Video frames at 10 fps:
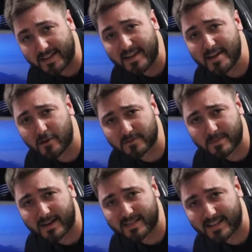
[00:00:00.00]
Kiyo for
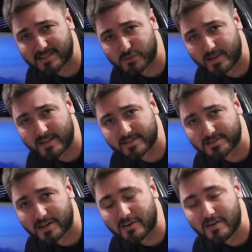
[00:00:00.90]
making that sweet
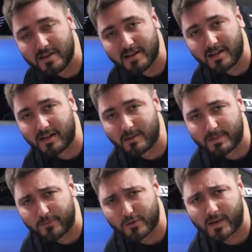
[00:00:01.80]
intro.
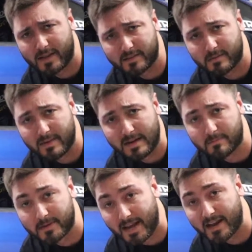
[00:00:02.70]
Before we get into the meat
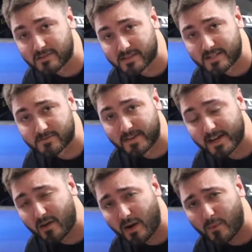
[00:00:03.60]
and potatoes of this
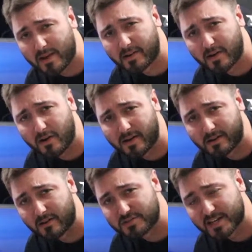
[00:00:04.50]
video, I want you to go ahead
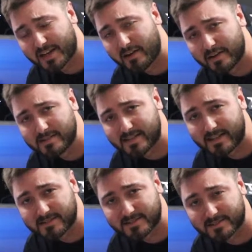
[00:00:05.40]
and go check out his
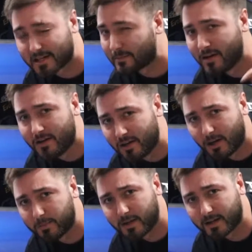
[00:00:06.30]
Instagram.
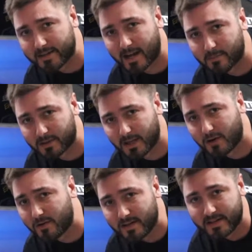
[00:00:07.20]
I'll plug it down
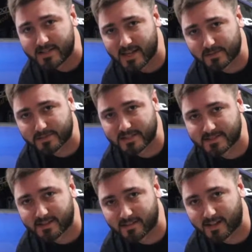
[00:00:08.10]
below. He's got a pretty
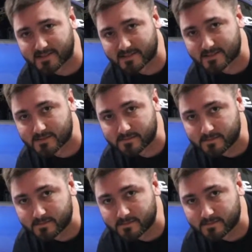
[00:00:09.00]
sick Lexus.